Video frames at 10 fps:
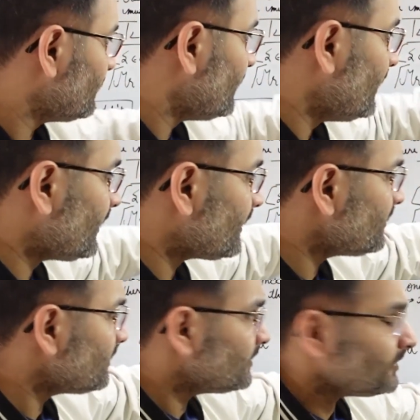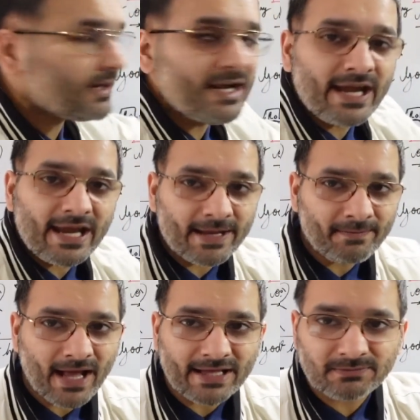Herein your name
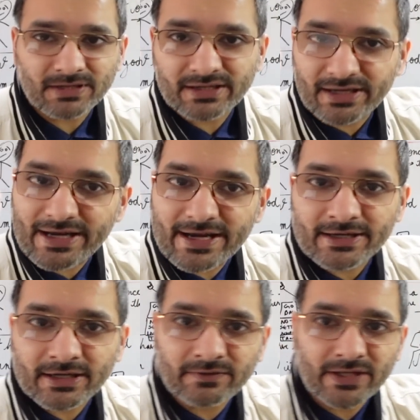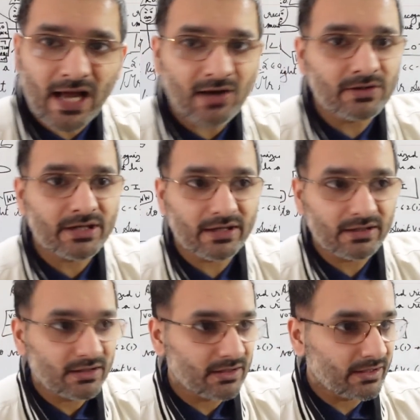has been deleted without
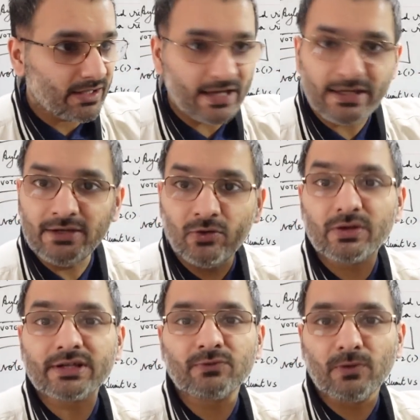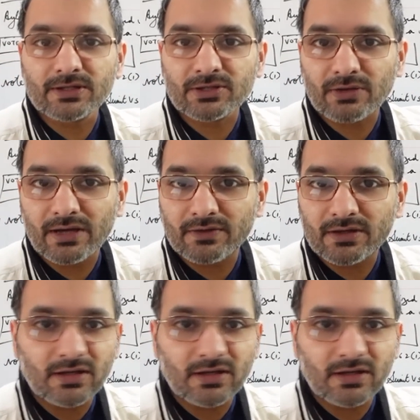any notice whatsoever.